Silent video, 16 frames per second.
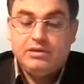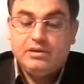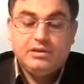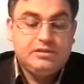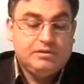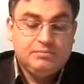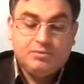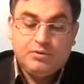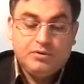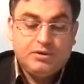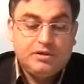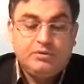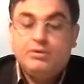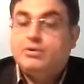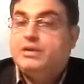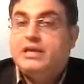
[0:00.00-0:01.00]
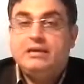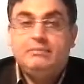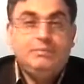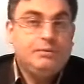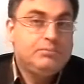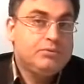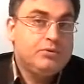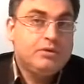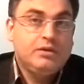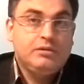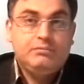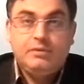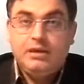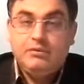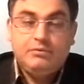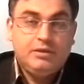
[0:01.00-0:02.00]
is broken or can be broken
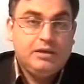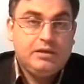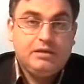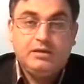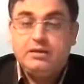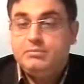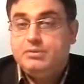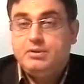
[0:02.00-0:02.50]
by way or another,